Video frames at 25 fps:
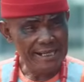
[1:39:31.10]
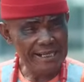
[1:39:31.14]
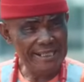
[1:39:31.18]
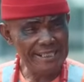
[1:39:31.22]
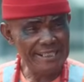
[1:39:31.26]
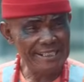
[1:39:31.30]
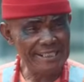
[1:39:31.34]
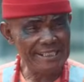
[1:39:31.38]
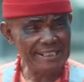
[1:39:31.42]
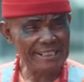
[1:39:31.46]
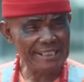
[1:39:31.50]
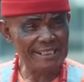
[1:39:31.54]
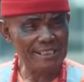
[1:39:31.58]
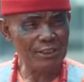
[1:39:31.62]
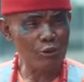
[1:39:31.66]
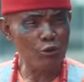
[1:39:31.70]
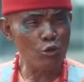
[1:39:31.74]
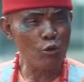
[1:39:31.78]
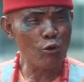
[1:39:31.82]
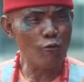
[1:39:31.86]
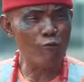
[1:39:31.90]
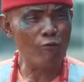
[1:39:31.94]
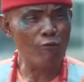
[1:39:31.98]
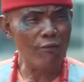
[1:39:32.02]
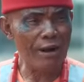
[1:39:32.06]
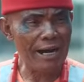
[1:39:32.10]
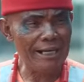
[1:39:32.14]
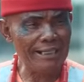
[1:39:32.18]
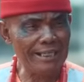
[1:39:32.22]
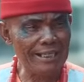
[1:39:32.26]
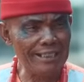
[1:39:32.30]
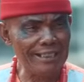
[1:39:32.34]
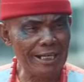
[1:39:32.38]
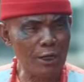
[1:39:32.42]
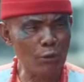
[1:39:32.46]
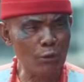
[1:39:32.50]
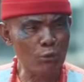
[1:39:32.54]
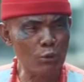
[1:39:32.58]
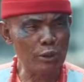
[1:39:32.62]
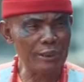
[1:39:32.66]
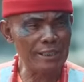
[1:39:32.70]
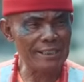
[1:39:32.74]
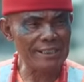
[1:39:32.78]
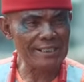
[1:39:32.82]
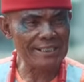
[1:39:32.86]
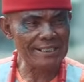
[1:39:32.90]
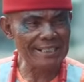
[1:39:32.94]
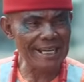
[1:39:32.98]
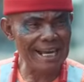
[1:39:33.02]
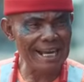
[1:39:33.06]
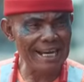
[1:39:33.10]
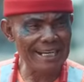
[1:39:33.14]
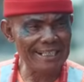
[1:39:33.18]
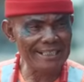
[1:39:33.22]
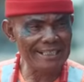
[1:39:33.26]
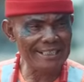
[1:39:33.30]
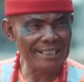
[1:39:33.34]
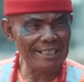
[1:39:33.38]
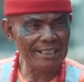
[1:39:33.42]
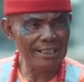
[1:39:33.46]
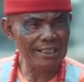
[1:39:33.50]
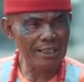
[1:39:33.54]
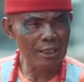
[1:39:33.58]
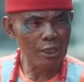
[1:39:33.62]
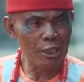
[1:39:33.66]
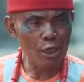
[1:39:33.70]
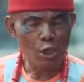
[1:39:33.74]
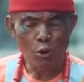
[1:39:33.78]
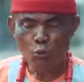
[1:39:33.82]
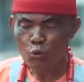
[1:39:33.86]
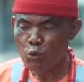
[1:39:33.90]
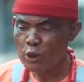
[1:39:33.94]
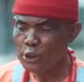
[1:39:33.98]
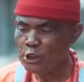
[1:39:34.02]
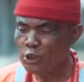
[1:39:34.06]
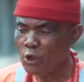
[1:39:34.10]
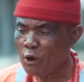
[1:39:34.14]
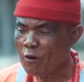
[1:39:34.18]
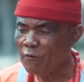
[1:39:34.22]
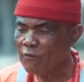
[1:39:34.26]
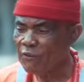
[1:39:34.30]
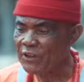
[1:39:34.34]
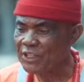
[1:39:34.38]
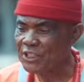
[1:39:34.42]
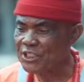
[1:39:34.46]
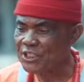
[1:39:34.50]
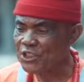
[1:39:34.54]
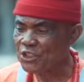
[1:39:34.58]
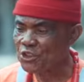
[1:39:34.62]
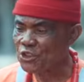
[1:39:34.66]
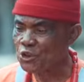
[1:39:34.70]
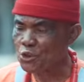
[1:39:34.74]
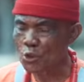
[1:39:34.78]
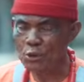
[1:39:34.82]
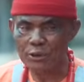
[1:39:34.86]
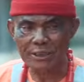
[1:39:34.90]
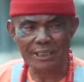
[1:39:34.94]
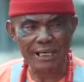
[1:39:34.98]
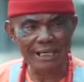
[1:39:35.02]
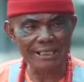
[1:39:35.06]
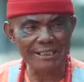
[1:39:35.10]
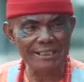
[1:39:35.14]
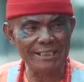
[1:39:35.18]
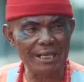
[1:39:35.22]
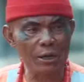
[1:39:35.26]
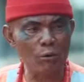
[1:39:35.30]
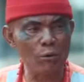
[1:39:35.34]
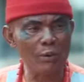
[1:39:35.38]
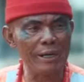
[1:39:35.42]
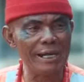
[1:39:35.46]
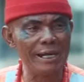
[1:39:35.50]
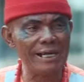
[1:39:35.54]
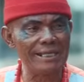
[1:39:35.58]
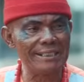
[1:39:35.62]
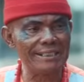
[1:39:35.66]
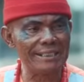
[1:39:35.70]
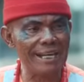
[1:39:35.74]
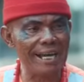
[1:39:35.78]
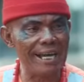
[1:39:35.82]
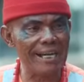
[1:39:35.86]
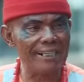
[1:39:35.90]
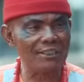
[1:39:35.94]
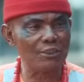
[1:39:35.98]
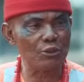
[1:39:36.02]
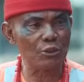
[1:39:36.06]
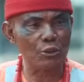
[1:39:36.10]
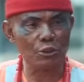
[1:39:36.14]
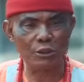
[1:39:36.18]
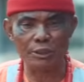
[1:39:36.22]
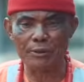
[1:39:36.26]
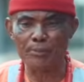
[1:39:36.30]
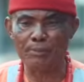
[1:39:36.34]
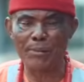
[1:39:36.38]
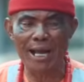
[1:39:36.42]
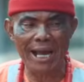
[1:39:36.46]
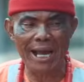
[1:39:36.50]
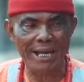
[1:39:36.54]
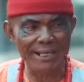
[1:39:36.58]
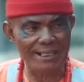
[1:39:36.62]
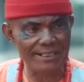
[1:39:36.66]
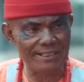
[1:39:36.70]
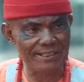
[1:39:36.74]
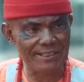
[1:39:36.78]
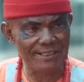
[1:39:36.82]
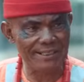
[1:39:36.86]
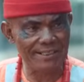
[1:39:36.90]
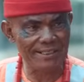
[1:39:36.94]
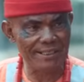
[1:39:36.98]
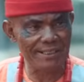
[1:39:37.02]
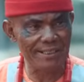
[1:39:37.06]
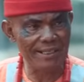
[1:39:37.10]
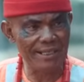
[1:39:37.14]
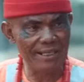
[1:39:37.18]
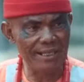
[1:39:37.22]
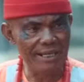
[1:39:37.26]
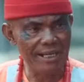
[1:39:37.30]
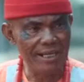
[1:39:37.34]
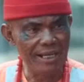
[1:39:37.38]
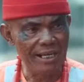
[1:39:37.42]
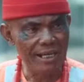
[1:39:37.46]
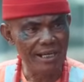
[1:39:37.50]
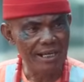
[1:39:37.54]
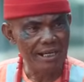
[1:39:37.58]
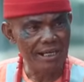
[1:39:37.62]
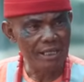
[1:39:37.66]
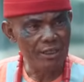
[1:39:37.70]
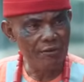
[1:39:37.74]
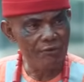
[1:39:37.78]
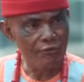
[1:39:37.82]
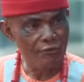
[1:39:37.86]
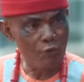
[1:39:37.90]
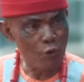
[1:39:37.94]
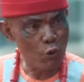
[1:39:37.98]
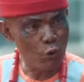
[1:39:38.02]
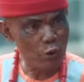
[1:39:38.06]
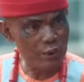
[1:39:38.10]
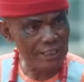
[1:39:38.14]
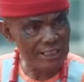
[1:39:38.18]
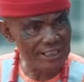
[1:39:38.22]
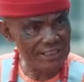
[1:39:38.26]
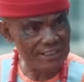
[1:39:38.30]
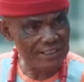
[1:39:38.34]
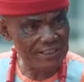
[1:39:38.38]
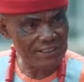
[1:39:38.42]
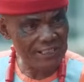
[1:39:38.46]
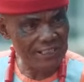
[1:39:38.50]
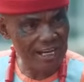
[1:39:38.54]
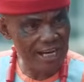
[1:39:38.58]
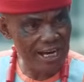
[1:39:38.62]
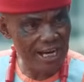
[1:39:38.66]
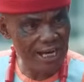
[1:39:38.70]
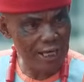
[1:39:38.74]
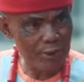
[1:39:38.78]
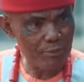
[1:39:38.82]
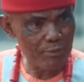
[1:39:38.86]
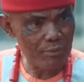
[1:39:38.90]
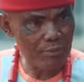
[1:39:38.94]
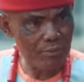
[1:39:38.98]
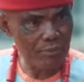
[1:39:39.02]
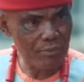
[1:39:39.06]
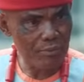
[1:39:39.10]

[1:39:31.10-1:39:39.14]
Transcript: it is your father that will decide which of his daughters that will enter into the palace in 4 days' time.